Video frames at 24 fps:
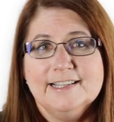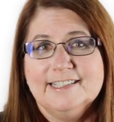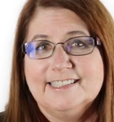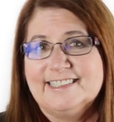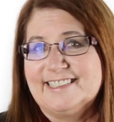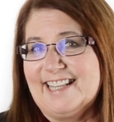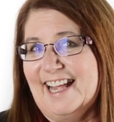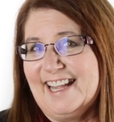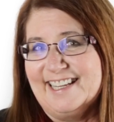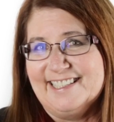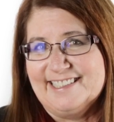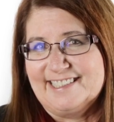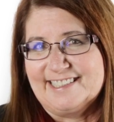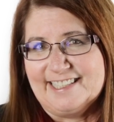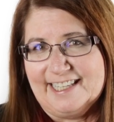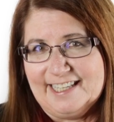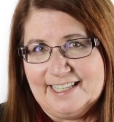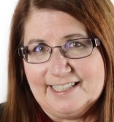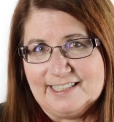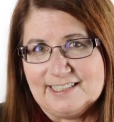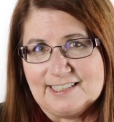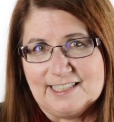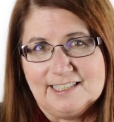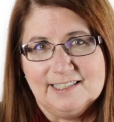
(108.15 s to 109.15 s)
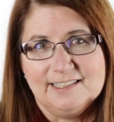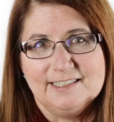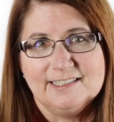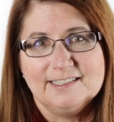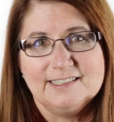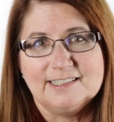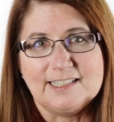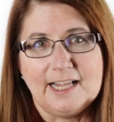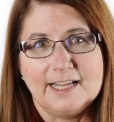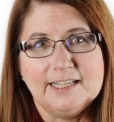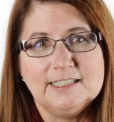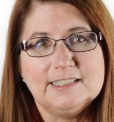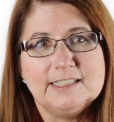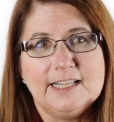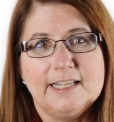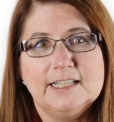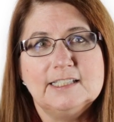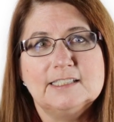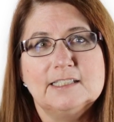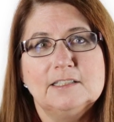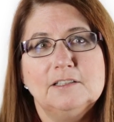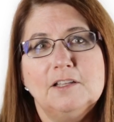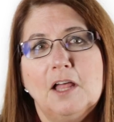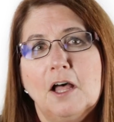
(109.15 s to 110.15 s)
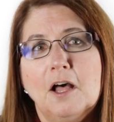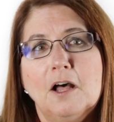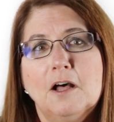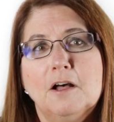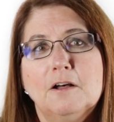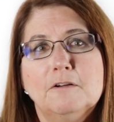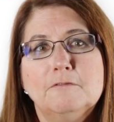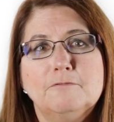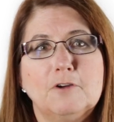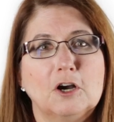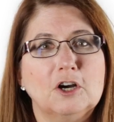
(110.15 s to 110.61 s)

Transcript: Science geeks. Science geeks love